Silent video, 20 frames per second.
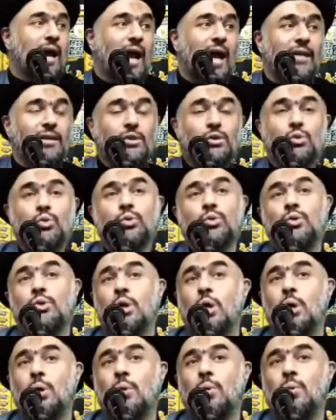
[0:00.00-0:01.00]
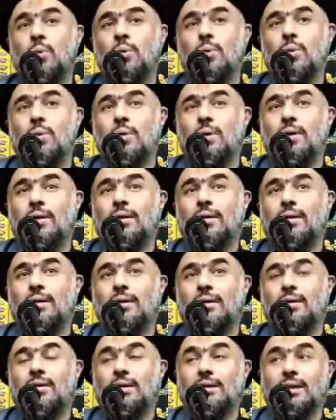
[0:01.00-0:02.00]
And to know,
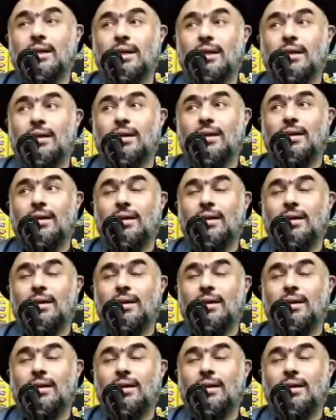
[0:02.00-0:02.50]
okay,